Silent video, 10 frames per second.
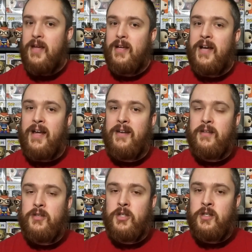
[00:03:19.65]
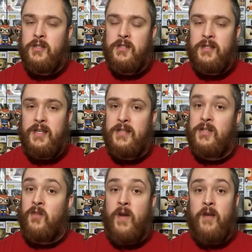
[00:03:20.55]
kind of turns things
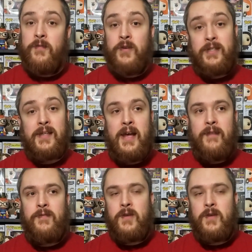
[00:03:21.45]
around for his life,